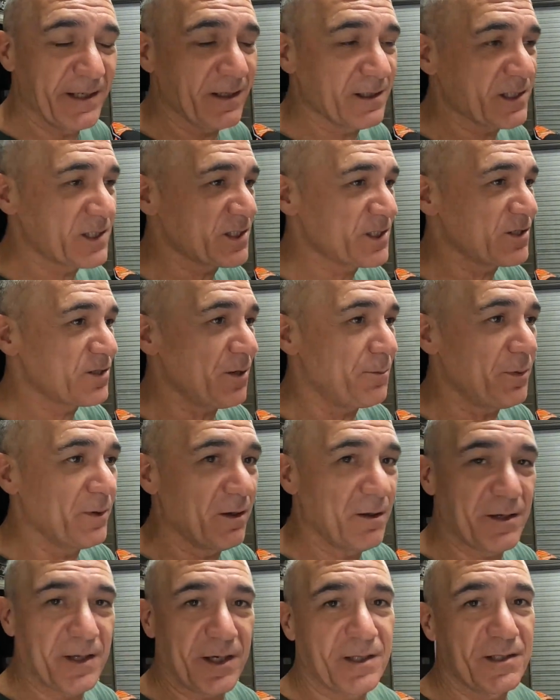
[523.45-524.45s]
It'll stop a
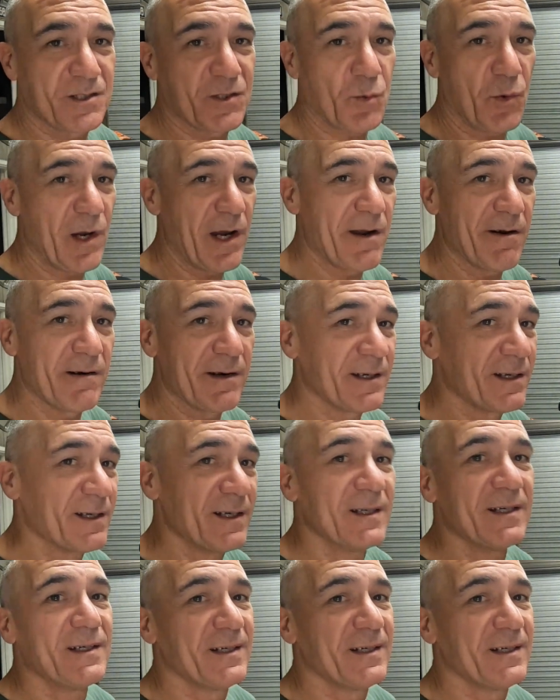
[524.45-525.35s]
lot of swearing